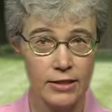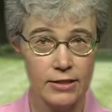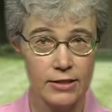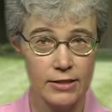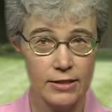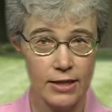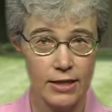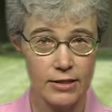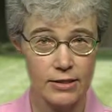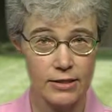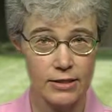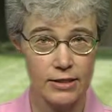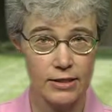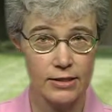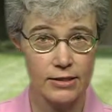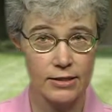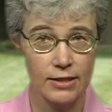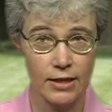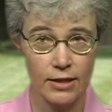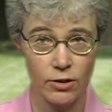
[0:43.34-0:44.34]
and discuss
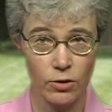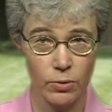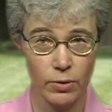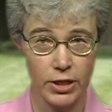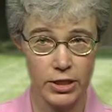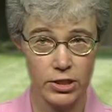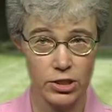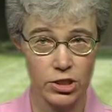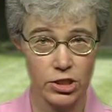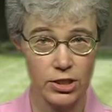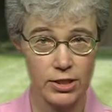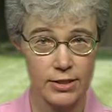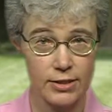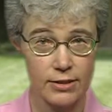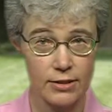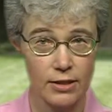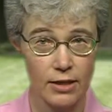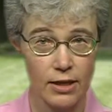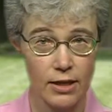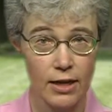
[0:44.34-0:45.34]
the assigned
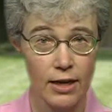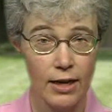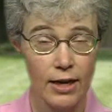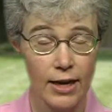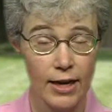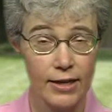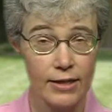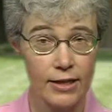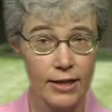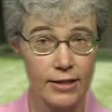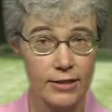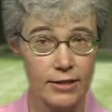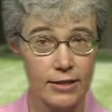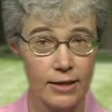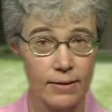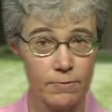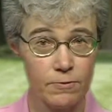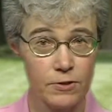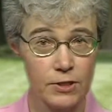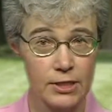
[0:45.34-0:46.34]
questions, I'd like
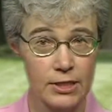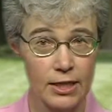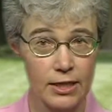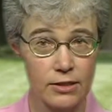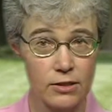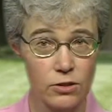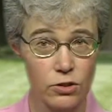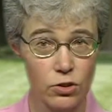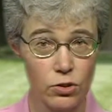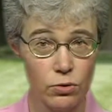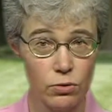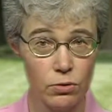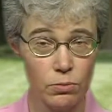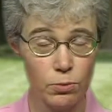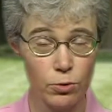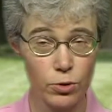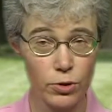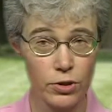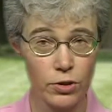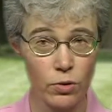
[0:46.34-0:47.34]
to emphasize two
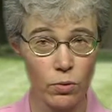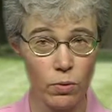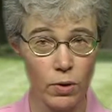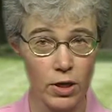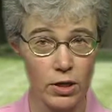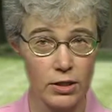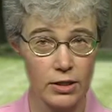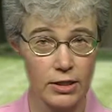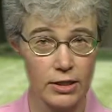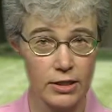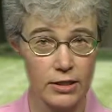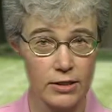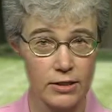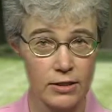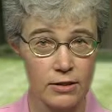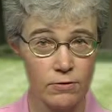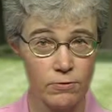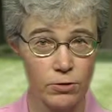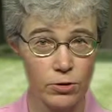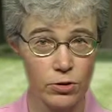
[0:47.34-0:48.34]
important
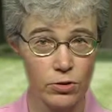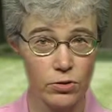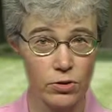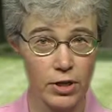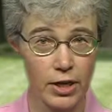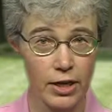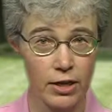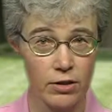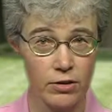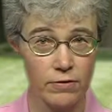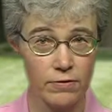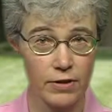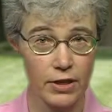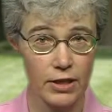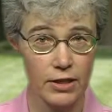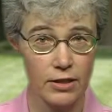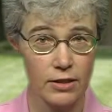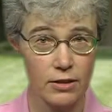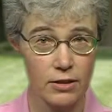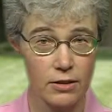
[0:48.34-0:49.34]
qualities for you to
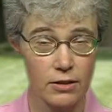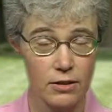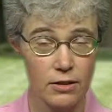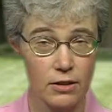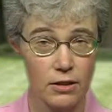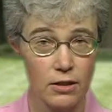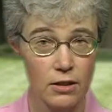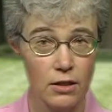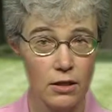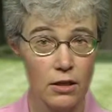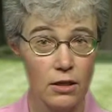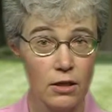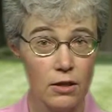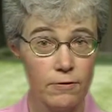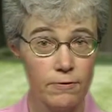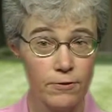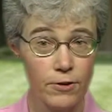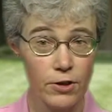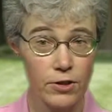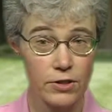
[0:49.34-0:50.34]
cultivate.
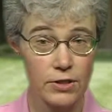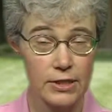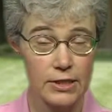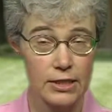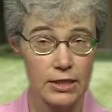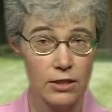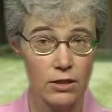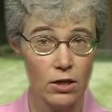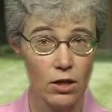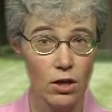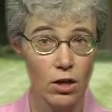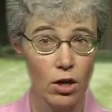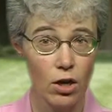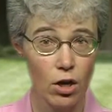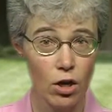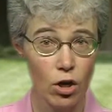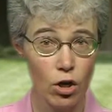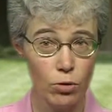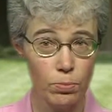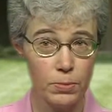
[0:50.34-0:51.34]
First,
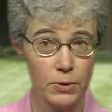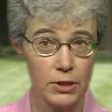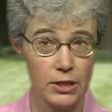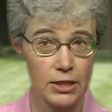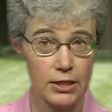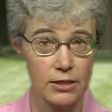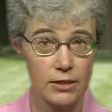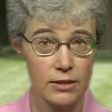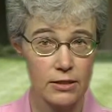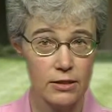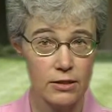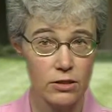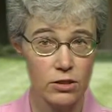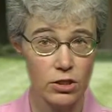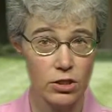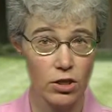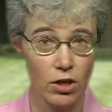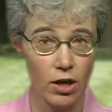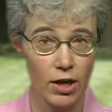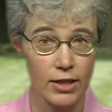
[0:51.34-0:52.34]
openness
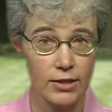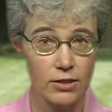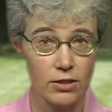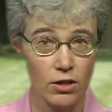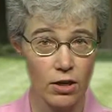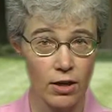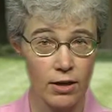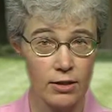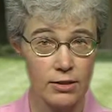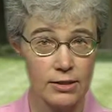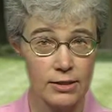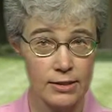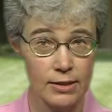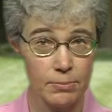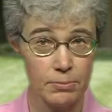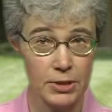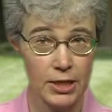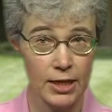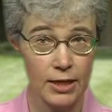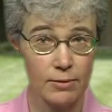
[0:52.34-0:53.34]
to God's
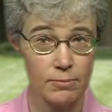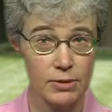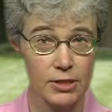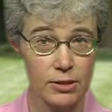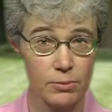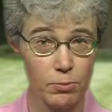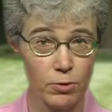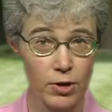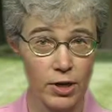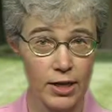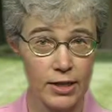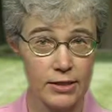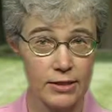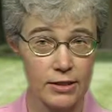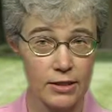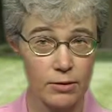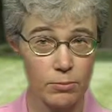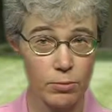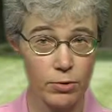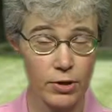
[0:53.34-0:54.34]
sometimes
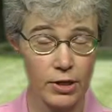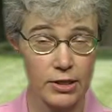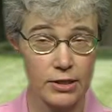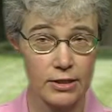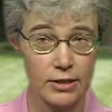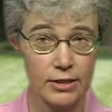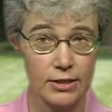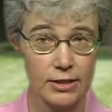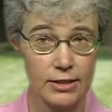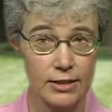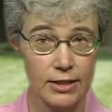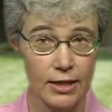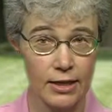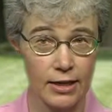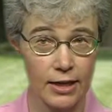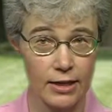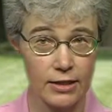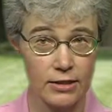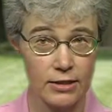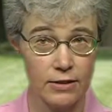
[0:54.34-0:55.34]
surprising presence
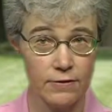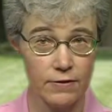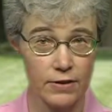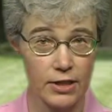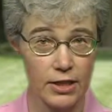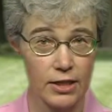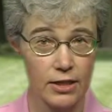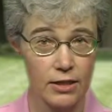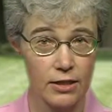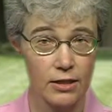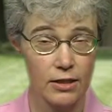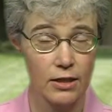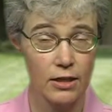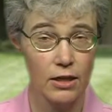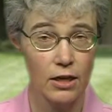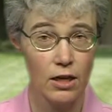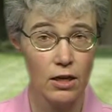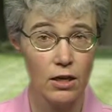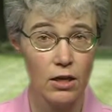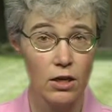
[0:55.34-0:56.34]
and activity.
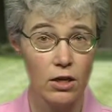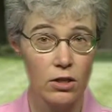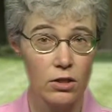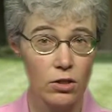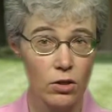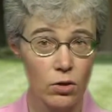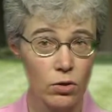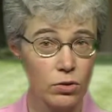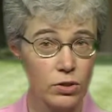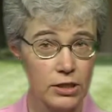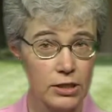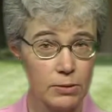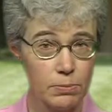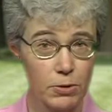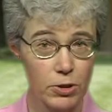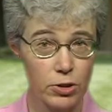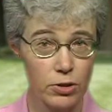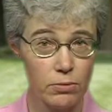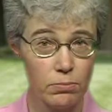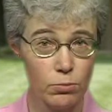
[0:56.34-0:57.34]
The Holy
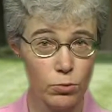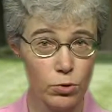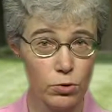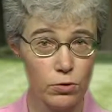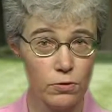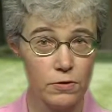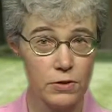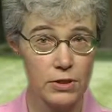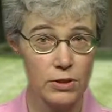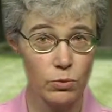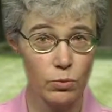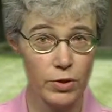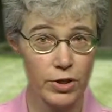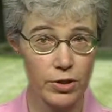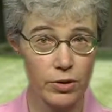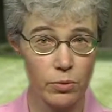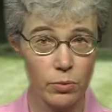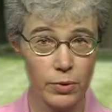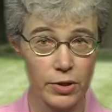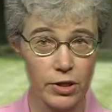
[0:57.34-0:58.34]
Spirit moves
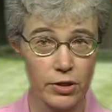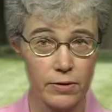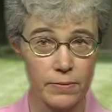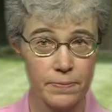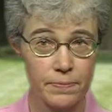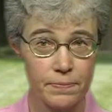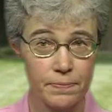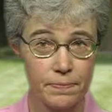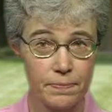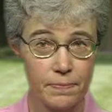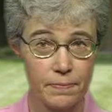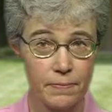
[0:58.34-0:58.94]
where it will.